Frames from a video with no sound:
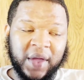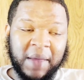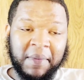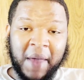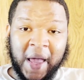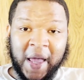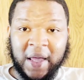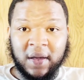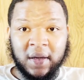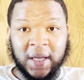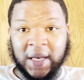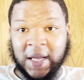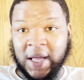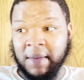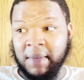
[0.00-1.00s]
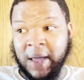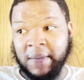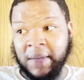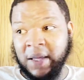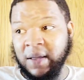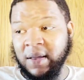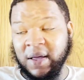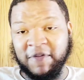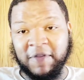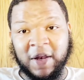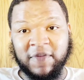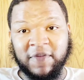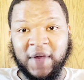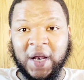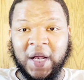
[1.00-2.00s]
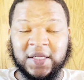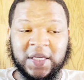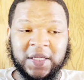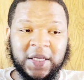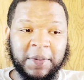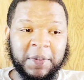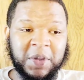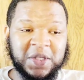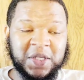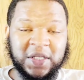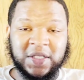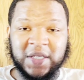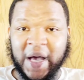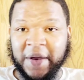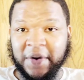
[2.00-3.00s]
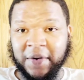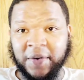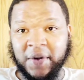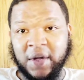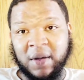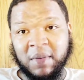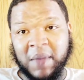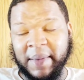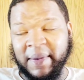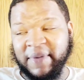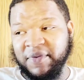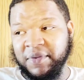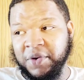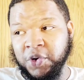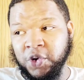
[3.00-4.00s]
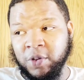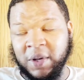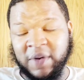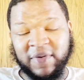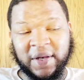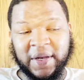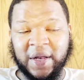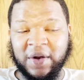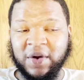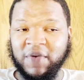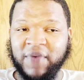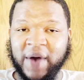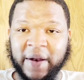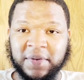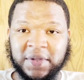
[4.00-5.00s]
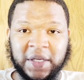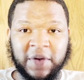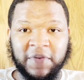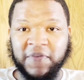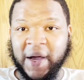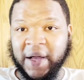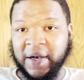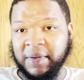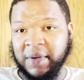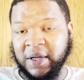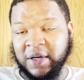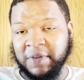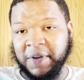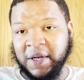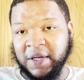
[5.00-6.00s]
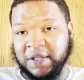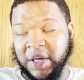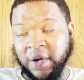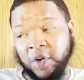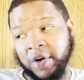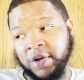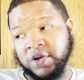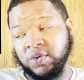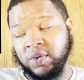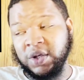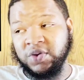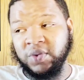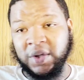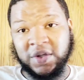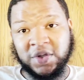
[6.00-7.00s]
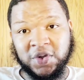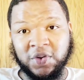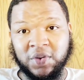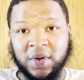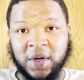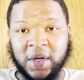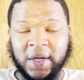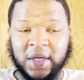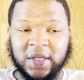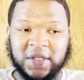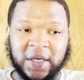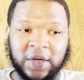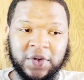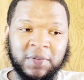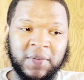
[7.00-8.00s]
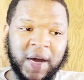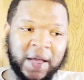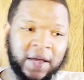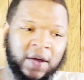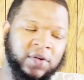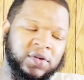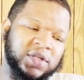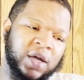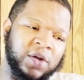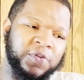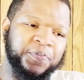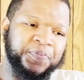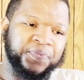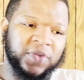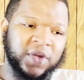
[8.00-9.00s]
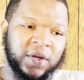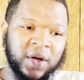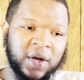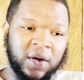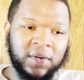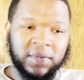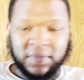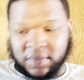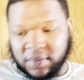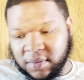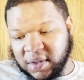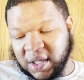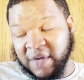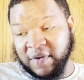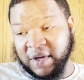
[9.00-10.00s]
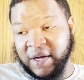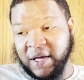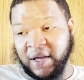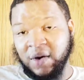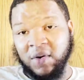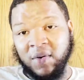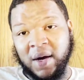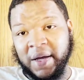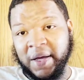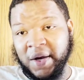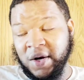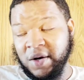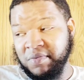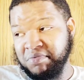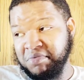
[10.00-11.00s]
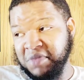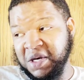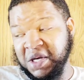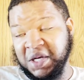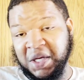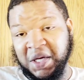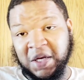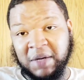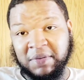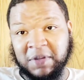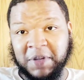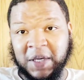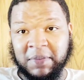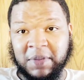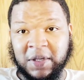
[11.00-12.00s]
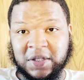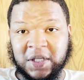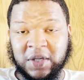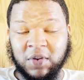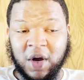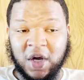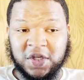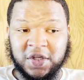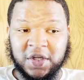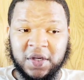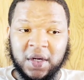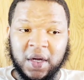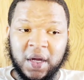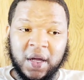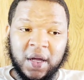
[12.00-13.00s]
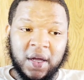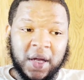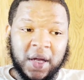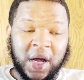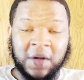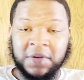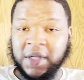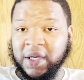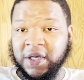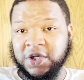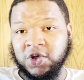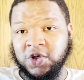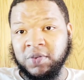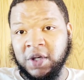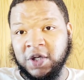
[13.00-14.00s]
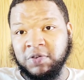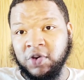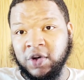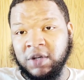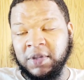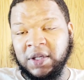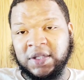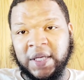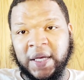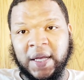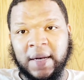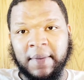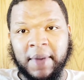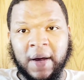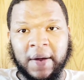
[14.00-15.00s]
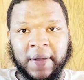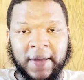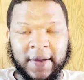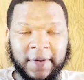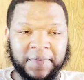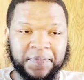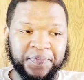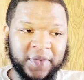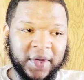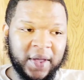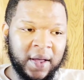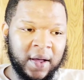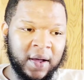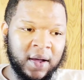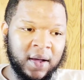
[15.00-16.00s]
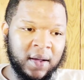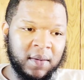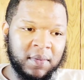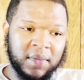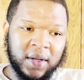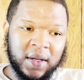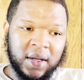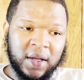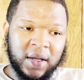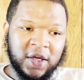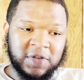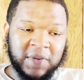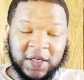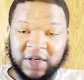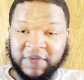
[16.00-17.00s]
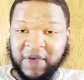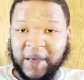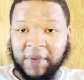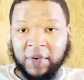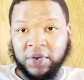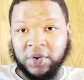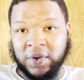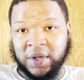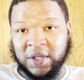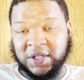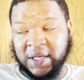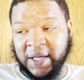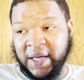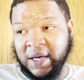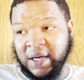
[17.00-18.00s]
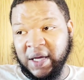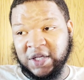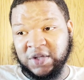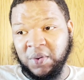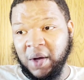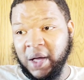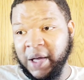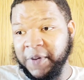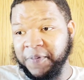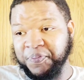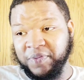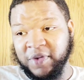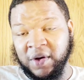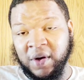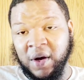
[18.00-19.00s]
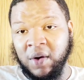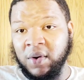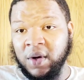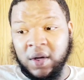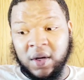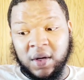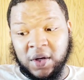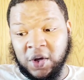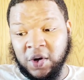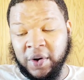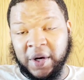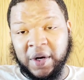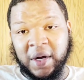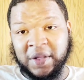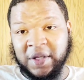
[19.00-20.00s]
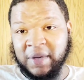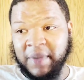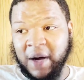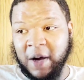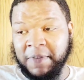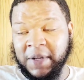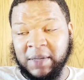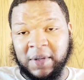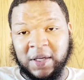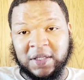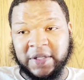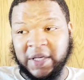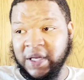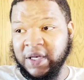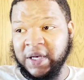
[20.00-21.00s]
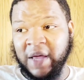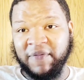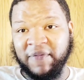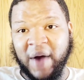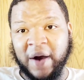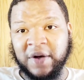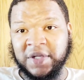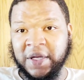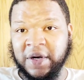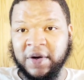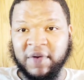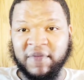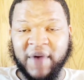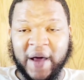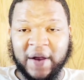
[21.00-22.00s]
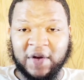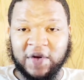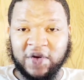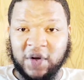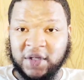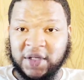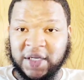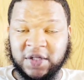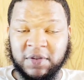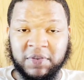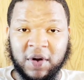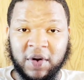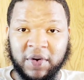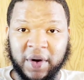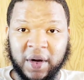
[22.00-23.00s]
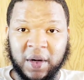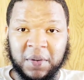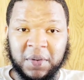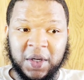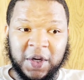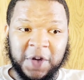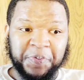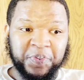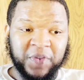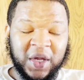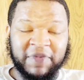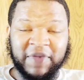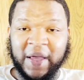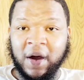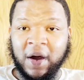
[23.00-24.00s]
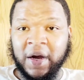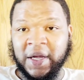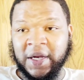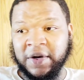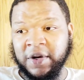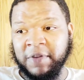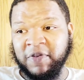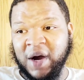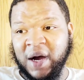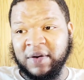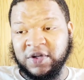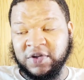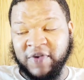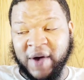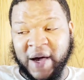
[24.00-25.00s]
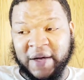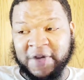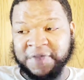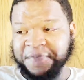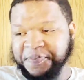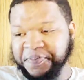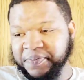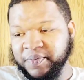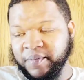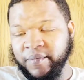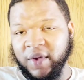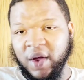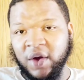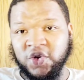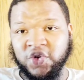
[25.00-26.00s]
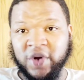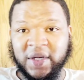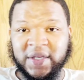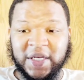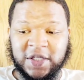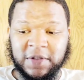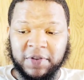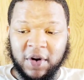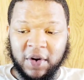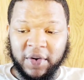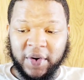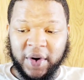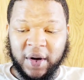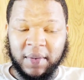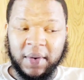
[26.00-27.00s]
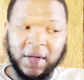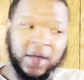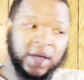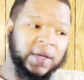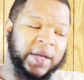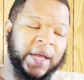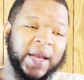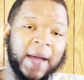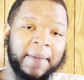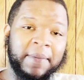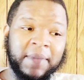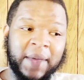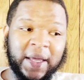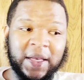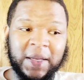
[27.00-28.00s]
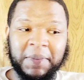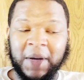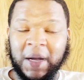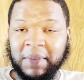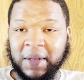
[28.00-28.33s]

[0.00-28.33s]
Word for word: in May, and then maybe if Benavidez get the WBC title, maybe from Yildirim, if Canelo don't fight, I'm seeing him fight Independence Day or 2022 Cinco de Mayo. So you know, if Canelo go out here and he clean up the PBC roster, I don't think it's too much more to be said about him, um, especially if he able to do it as clean. And guess what? You know, you don't hear nothing about PBC and they fighters entering the Nevada drug testing program. if they are entering the Nevada drug testing program, they're not making it